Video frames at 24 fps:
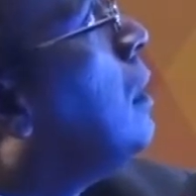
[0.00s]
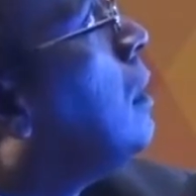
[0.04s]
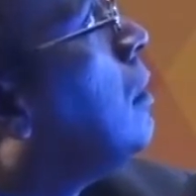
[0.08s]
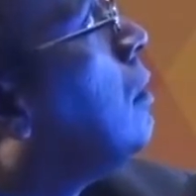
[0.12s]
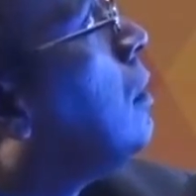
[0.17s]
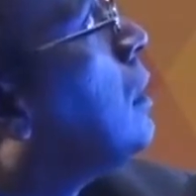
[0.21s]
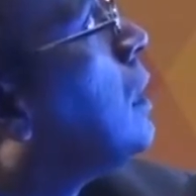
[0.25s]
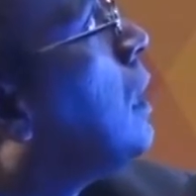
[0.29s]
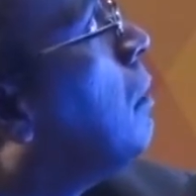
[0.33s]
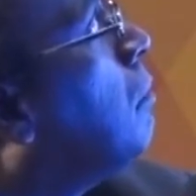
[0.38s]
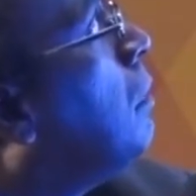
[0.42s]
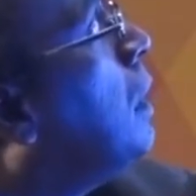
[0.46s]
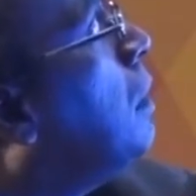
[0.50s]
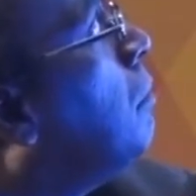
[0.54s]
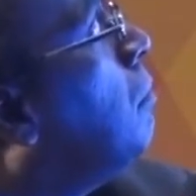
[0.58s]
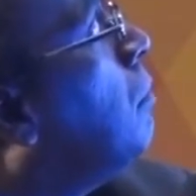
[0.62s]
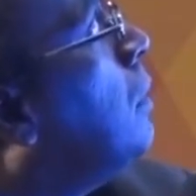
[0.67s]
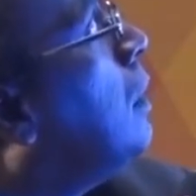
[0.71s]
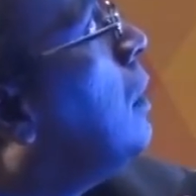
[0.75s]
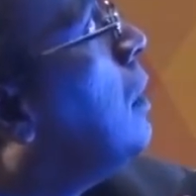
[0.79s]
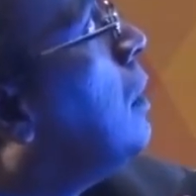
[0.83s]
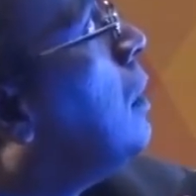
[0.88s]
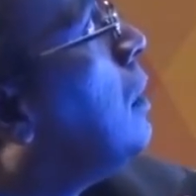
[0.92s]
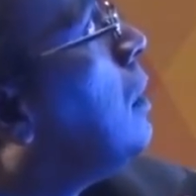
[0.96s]
To sum
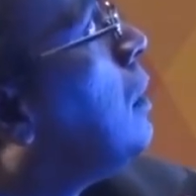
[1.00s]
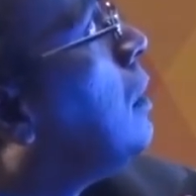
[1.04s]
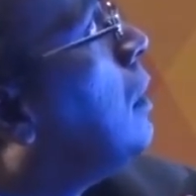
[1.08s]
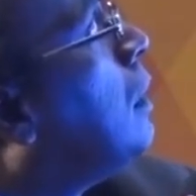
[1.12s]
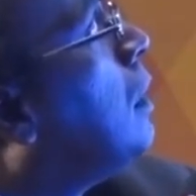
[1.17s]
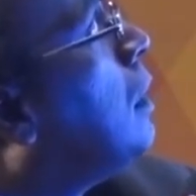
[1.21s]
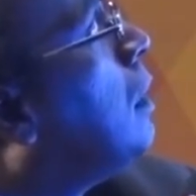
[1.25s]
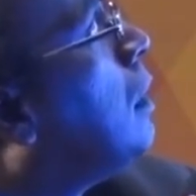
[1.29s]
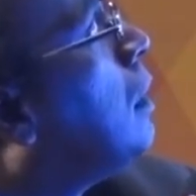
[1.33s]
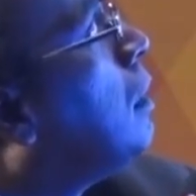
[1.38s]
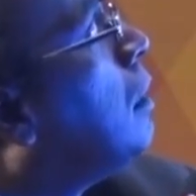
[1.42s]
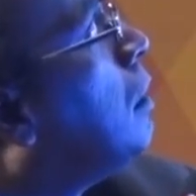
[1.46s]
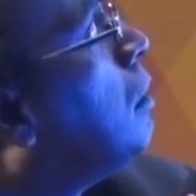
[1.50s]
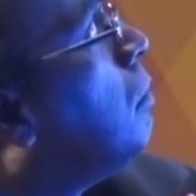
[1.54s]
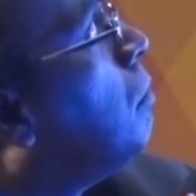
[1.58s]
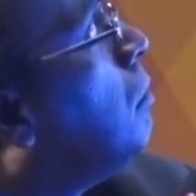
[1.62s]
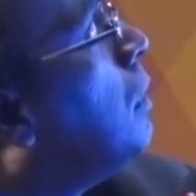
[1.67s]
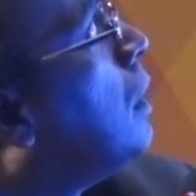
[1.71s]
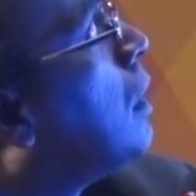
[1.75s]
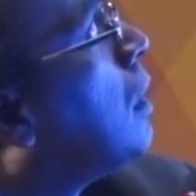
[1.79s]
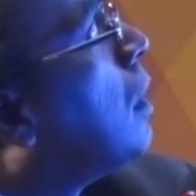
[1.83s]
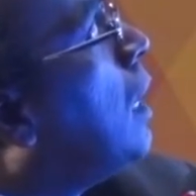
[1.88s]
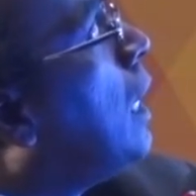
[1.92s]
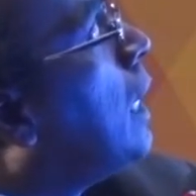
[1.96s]
up,
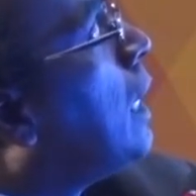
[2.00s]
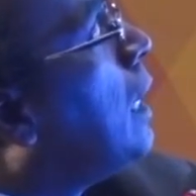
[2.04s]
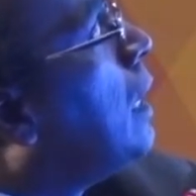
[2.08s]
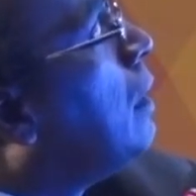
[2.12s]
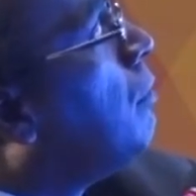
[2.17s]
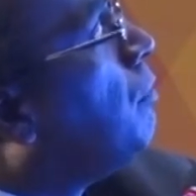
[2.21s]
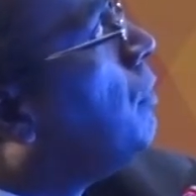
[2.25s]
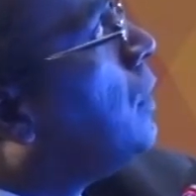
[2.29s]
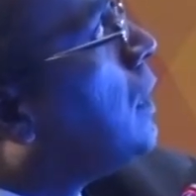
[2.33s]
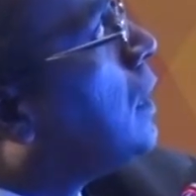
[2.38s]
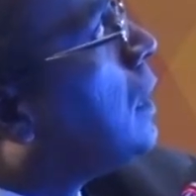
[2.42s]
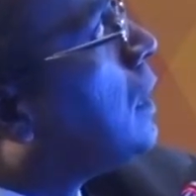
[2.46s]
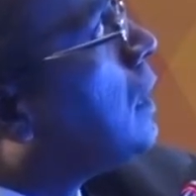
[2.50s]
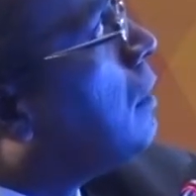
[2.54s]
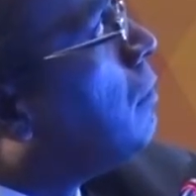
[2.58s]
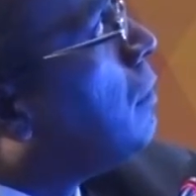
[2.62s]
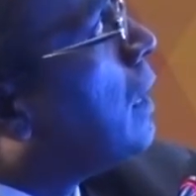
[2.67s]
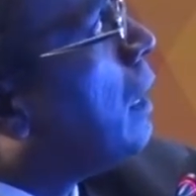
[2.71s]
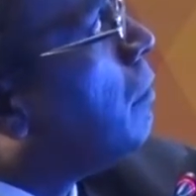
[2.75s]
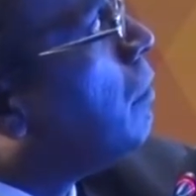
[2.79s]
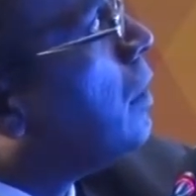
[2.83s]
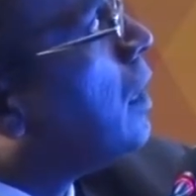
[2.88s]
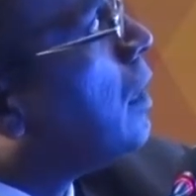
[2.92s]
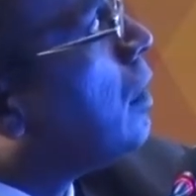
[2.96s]
the cardinal features of
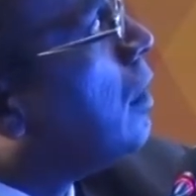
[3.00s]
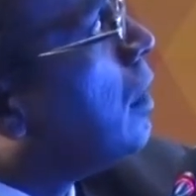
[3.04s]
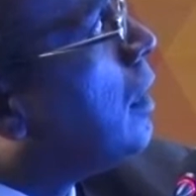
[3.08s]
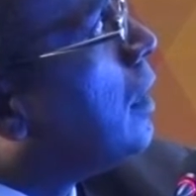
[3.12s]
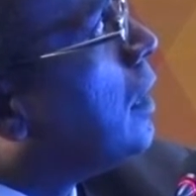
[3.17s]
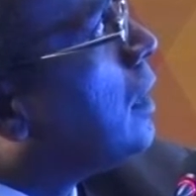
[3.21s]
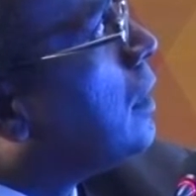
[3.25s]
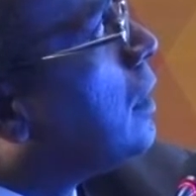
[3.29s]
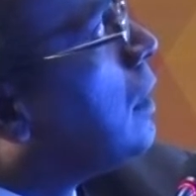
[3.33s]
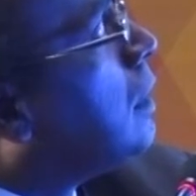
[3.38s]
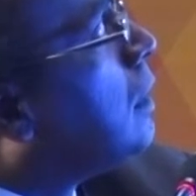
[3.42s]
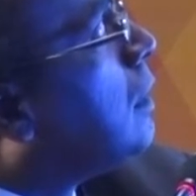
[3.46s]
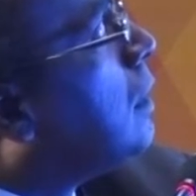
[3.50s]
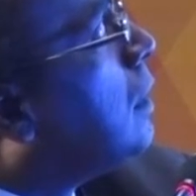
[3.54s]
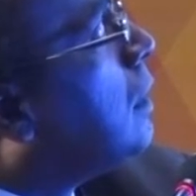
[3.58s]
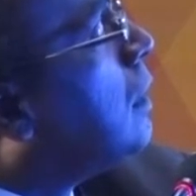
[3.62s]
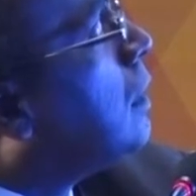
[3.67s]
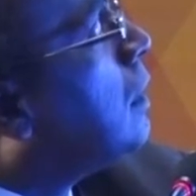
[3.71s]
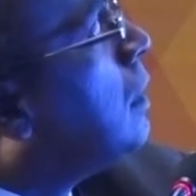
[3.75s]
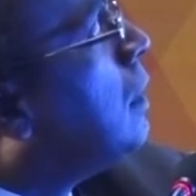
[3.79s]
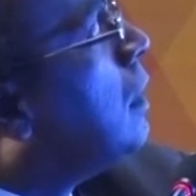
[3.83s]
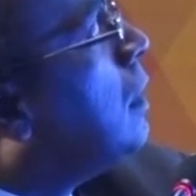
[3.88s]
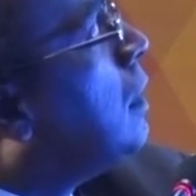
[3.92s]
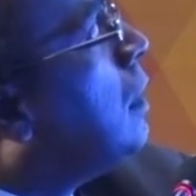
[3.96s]
diabetic heart disease
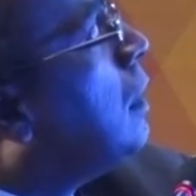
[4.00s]
is